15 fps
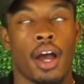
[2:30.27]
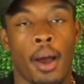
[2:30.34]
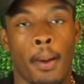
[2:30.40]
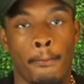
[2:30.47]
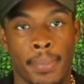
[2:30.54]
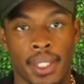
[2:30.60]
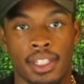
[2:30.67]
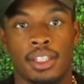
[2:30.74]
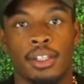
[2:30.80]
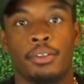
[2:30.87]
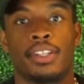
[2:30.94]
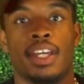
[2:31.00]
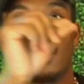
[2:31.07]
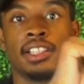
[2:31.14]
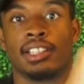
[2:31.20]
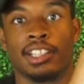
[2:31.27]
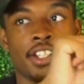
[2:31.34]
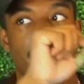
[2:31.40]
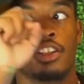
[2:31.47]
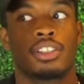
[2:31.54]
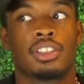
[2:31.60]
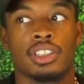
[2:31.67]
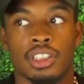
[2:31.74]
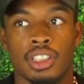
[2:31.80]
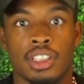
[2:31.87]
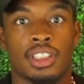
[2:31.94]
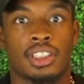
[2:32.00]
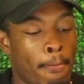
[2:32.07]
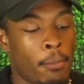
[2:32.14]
appeal, that leather look.